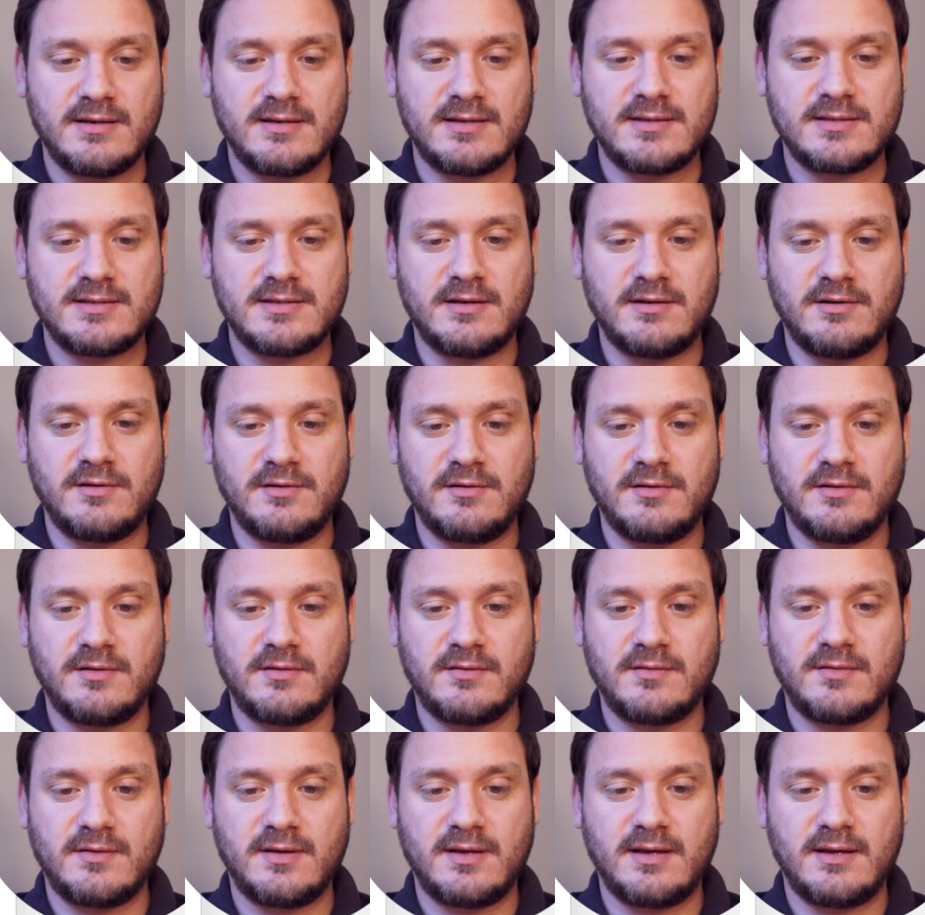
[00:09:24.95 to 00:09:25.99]
So
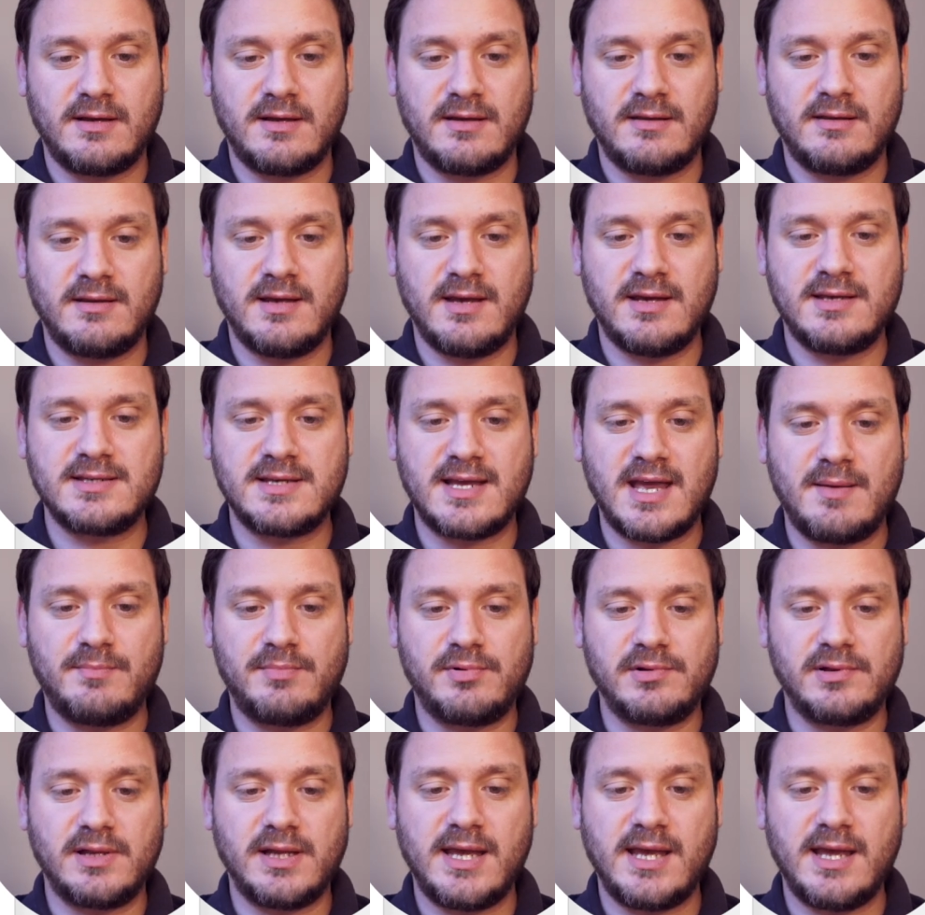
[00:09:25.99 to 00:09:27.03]
the
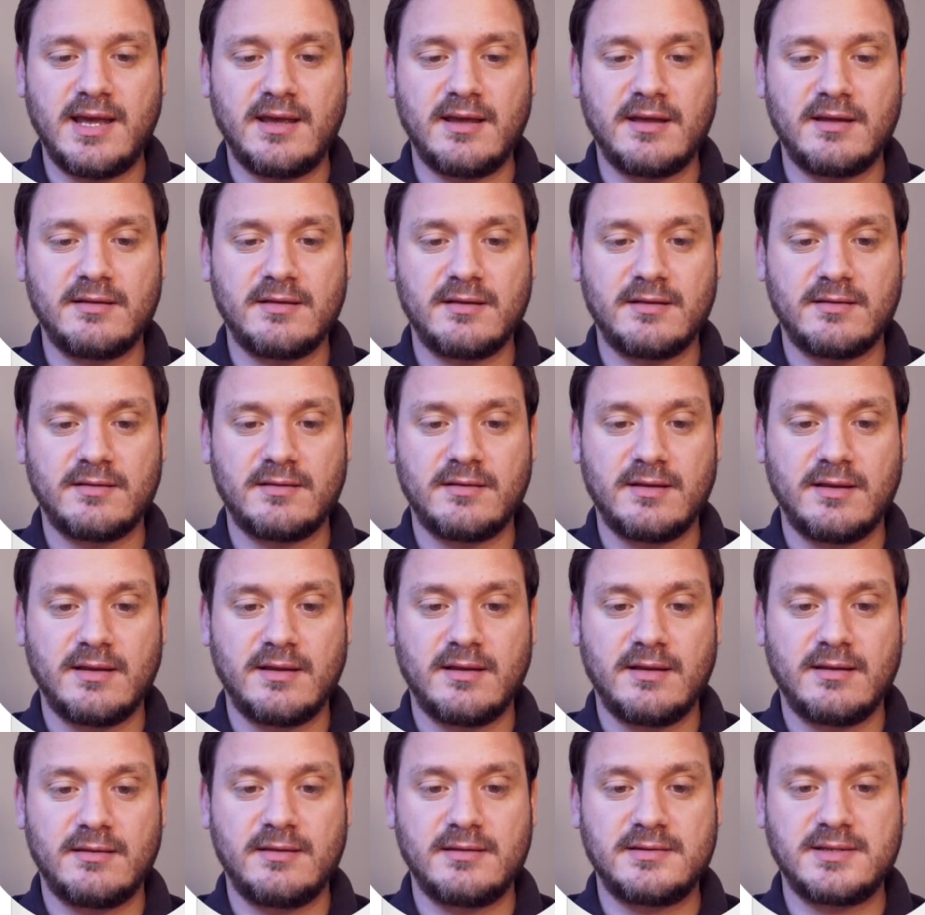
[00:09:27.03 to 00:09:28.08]
example here,
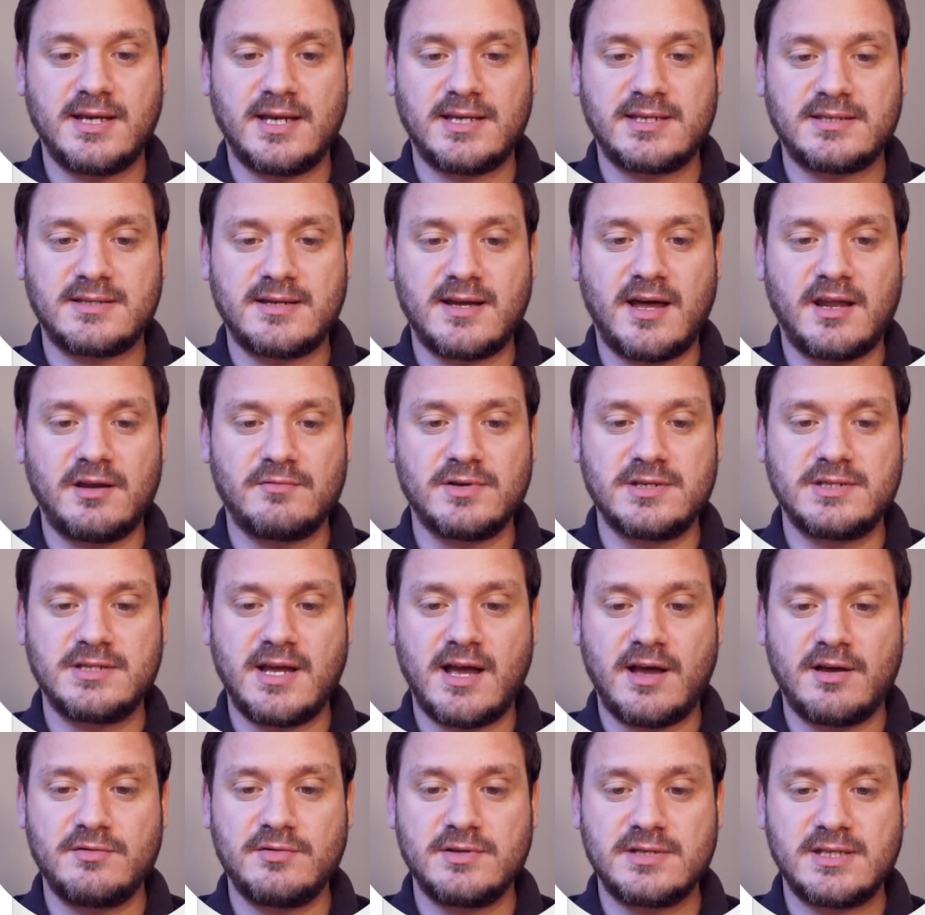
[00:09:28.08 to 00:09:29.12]
the test data is
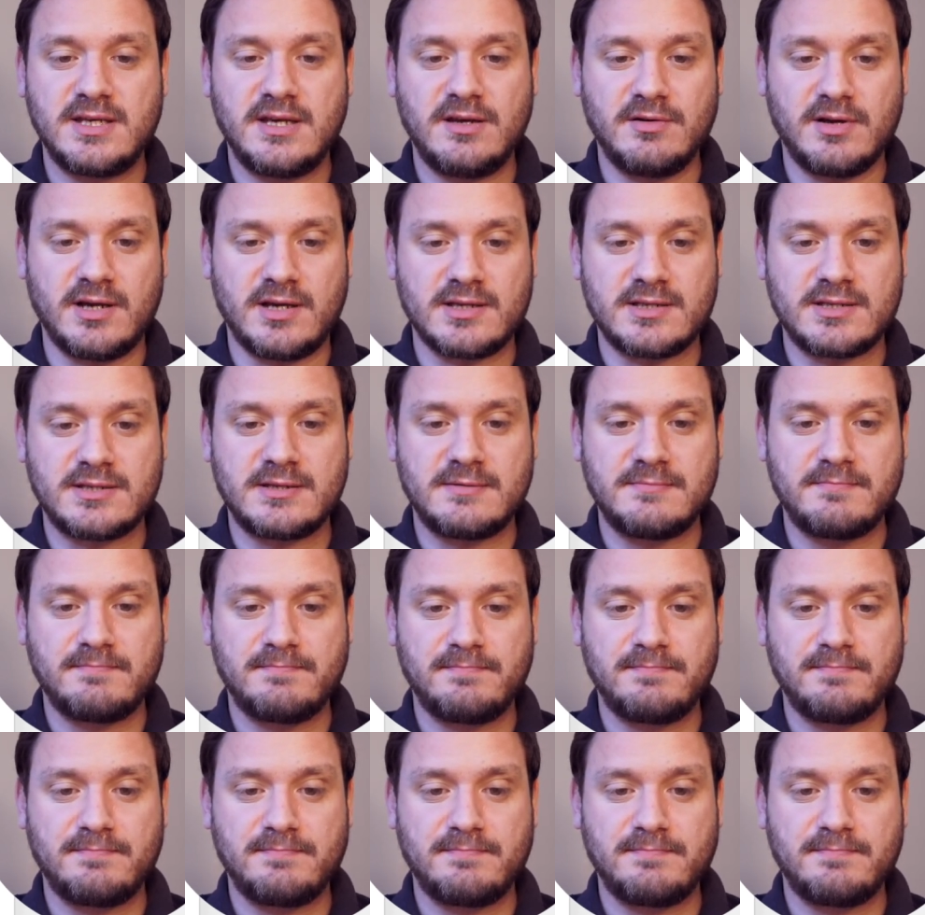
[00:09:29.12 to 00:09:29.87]
Yahoo Serious.